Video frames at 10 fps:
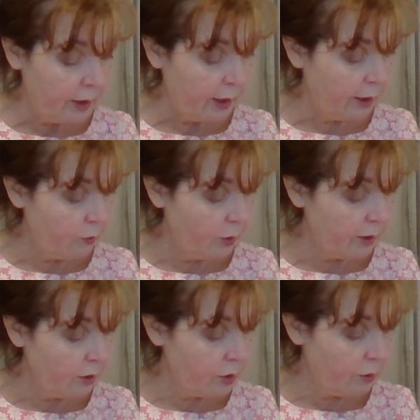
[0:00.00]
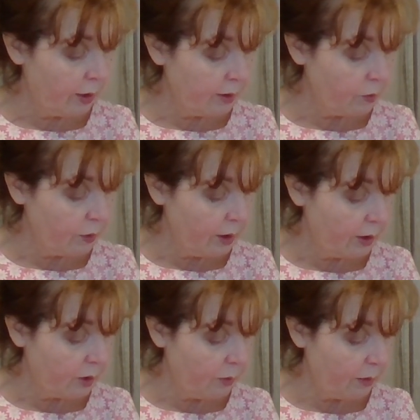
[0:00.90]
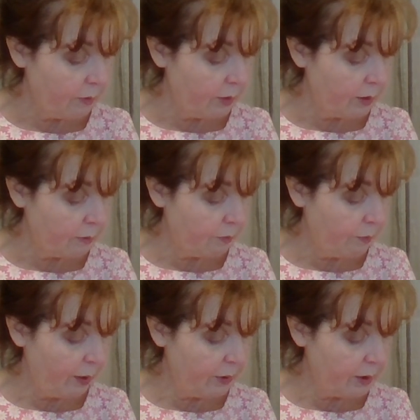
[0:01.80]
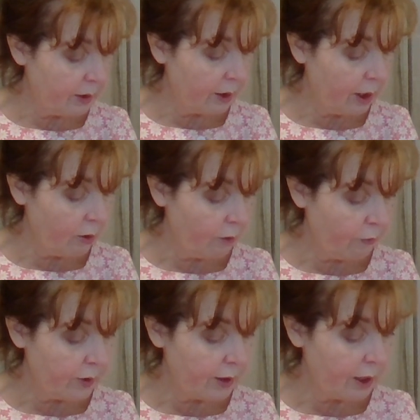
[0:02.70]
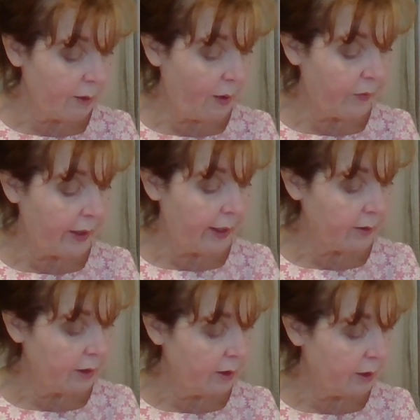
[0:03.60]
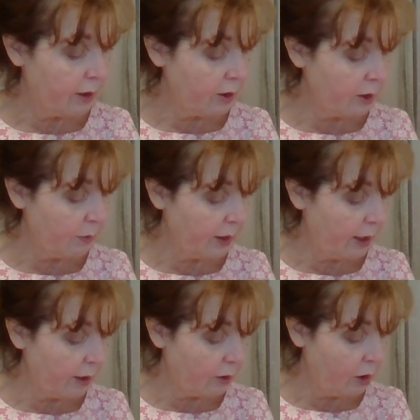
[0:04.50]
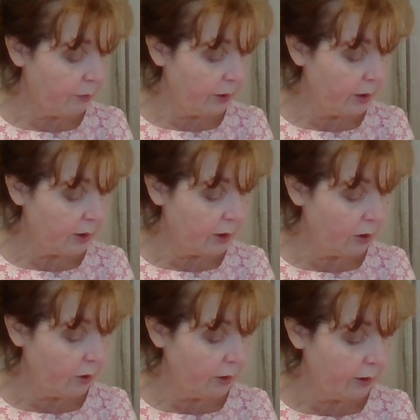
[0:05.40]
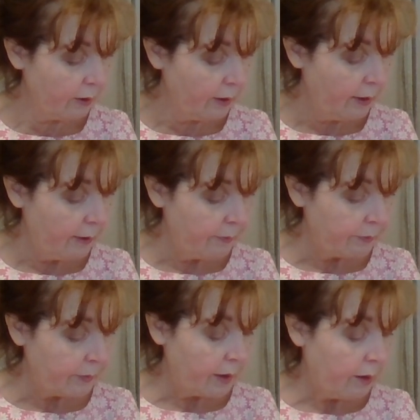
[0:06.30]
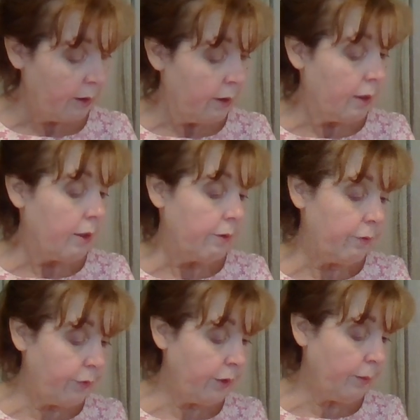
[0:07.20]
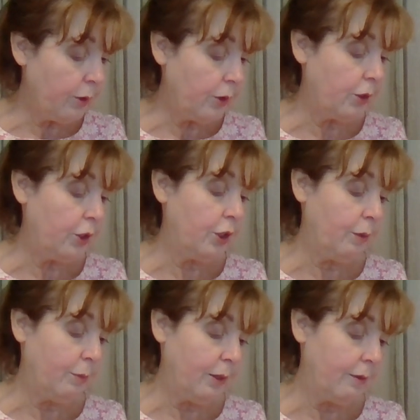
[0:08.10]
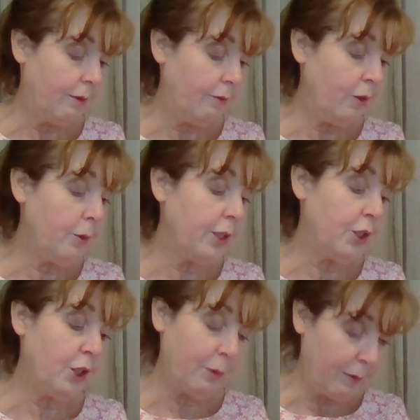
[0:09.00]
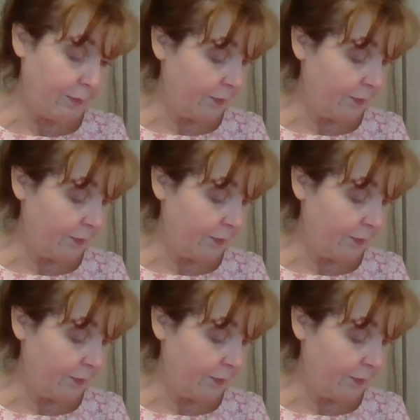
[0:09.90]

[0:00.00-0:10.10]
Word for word: And once or twice, when he has met me, met me singing or frisking about the house, he has kissed me and called me his dear little flibbergibbet, flibbertigibbet,